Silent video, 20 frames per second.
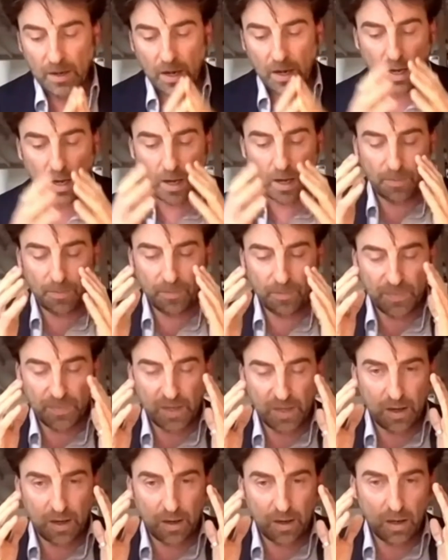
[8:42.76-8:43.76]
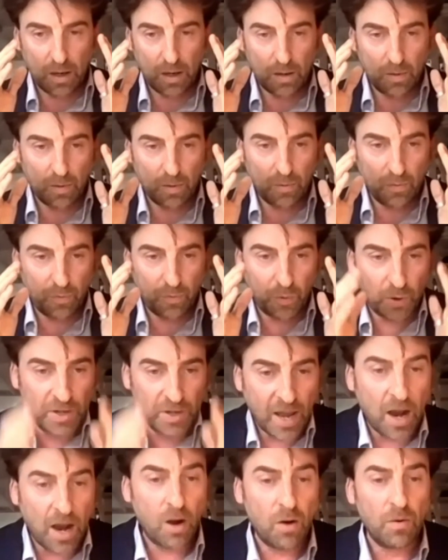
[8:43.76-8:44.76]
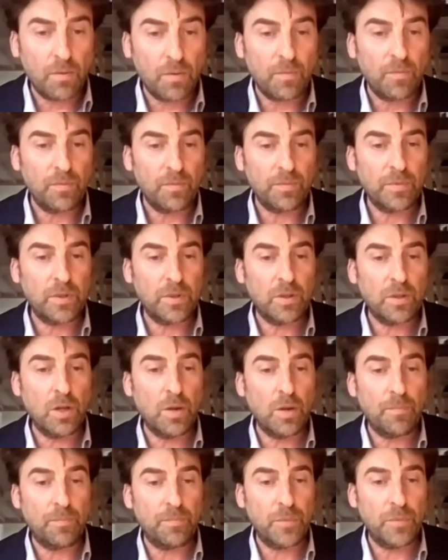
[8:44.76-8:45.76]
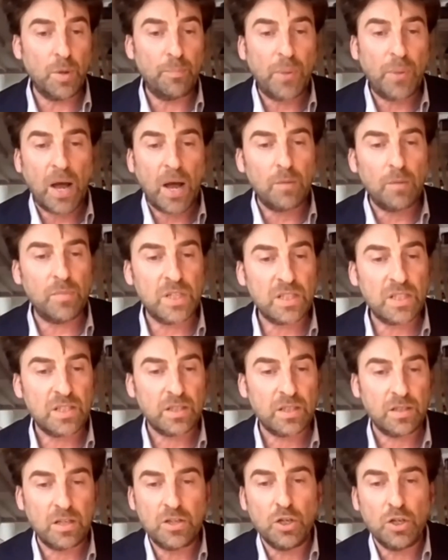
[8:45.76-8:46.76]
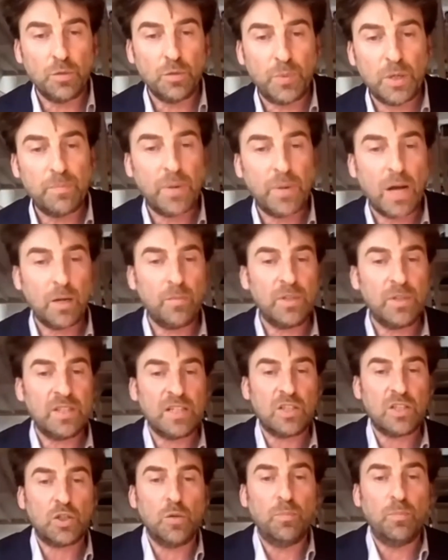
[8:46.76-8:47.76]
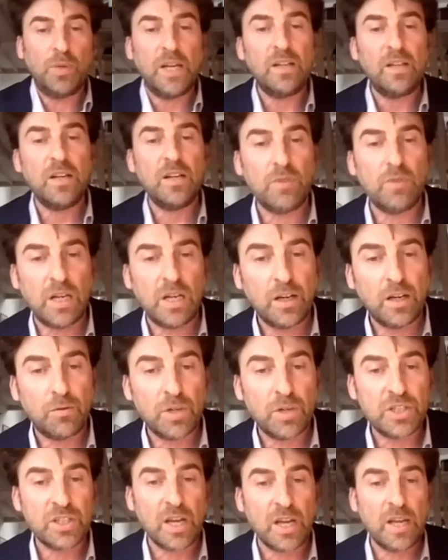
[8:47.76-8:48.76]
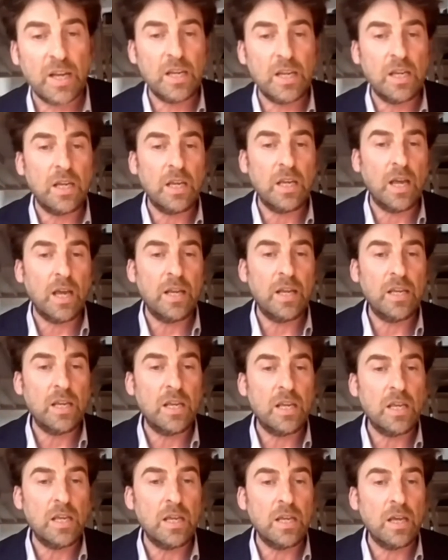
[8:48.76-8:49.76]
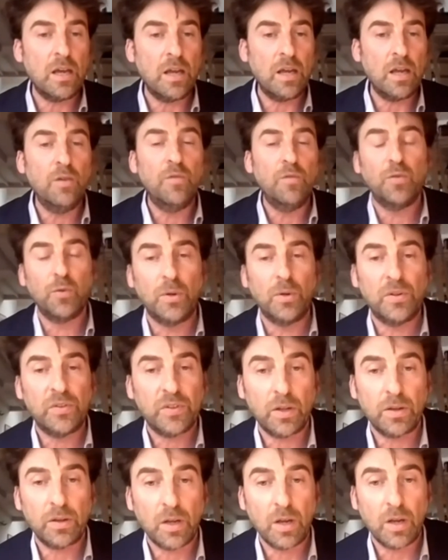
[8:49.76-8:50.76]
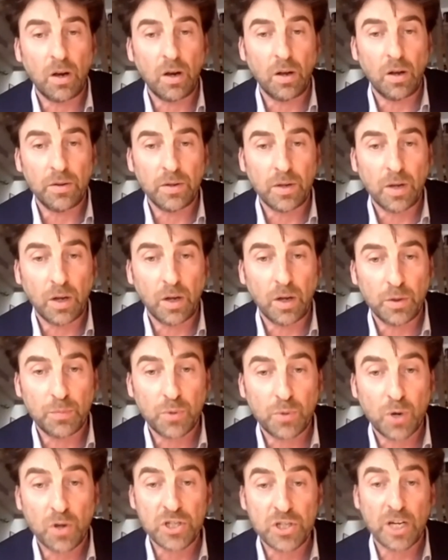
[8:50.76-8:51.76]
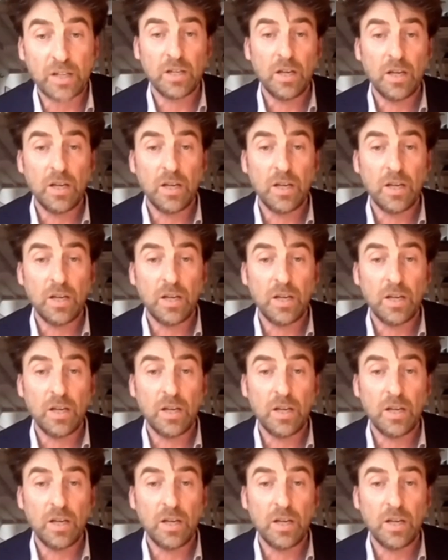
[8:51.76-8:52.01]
For now, the Parliament, the European Parliament, has completely relinquished any influence on the project.